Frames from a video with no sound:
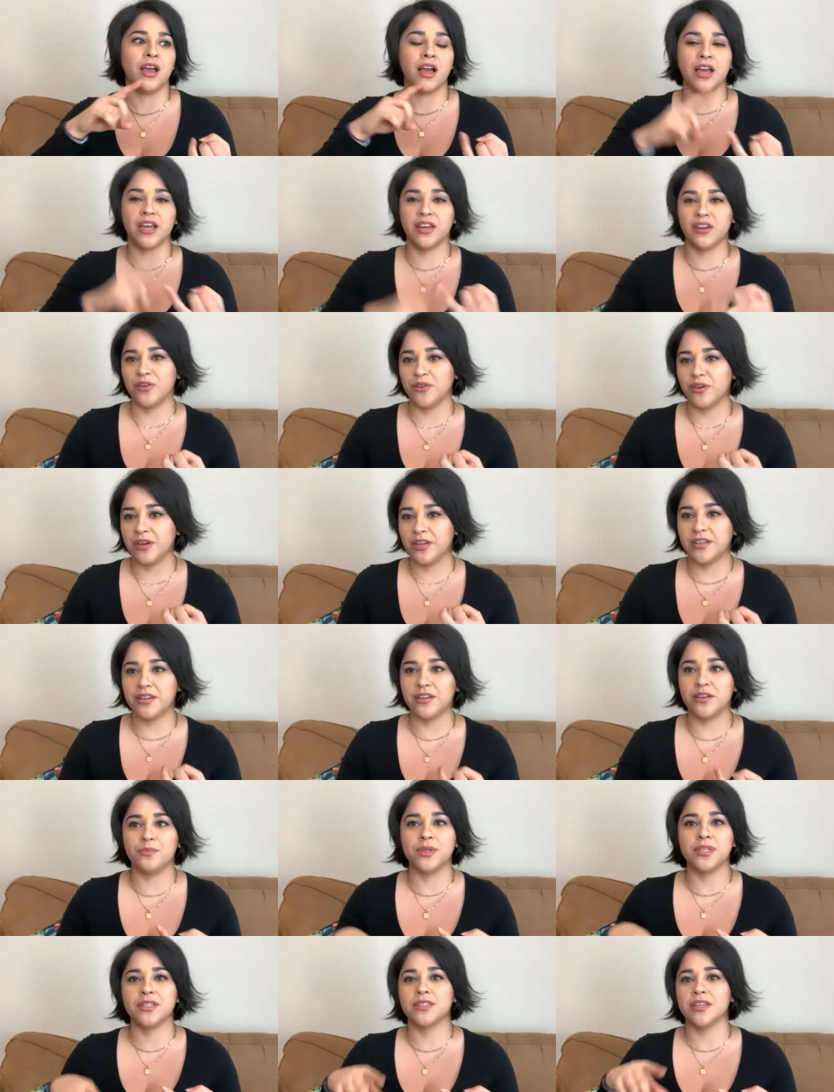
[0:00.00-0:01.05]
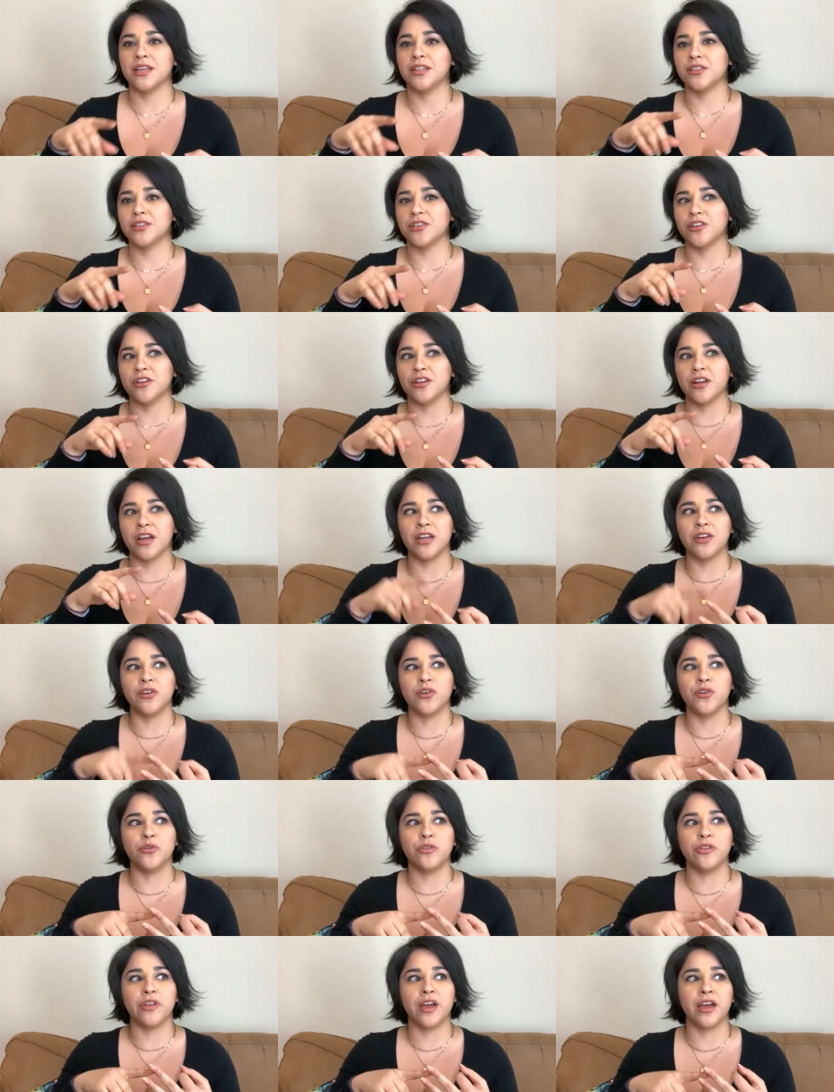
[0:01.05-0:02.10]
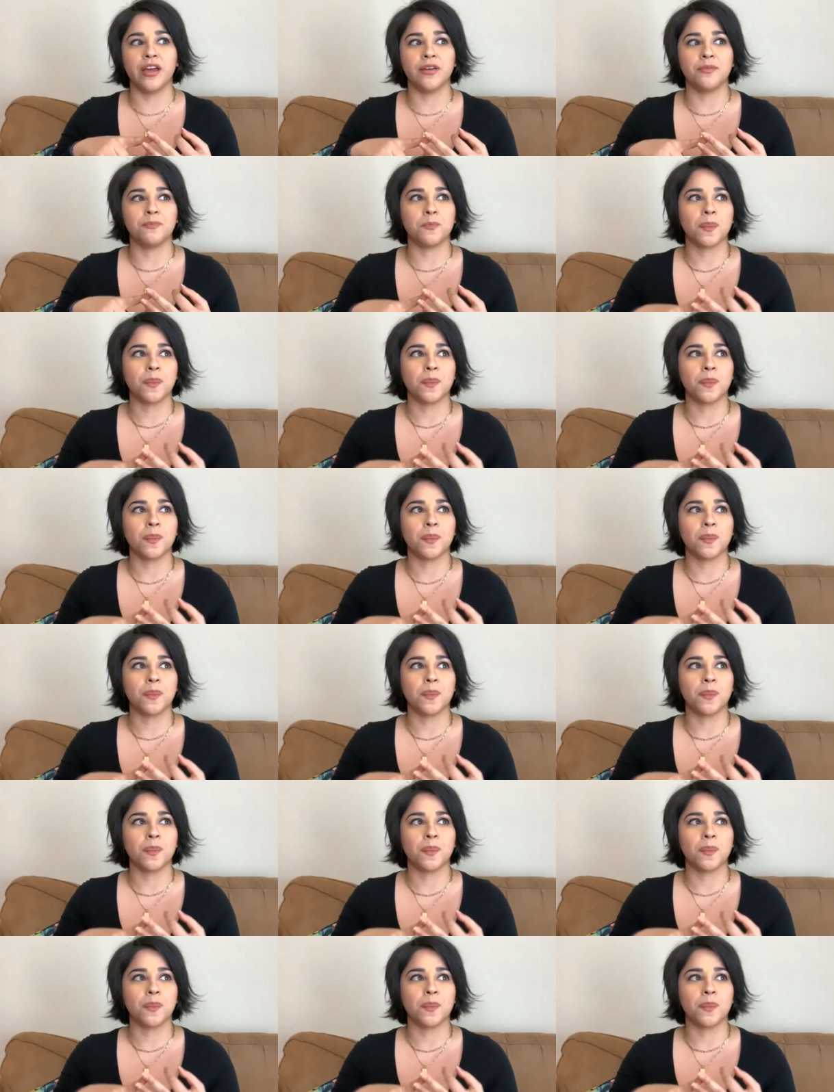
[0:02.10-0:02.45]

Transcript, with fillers: I knew I needed to be centered. I knew that